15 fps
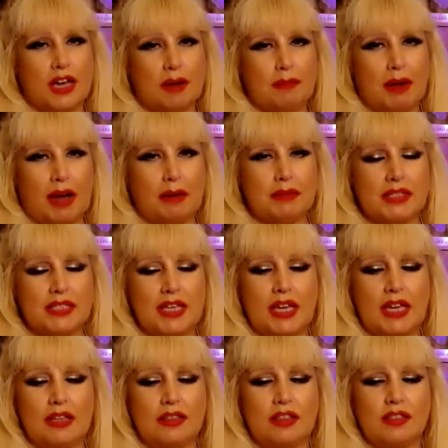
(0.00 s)
I'm
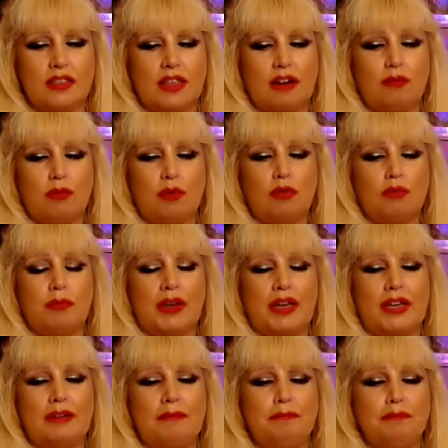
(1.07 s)
seeing that there will
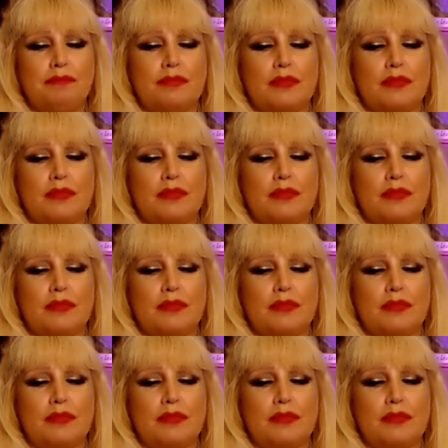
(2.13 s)
be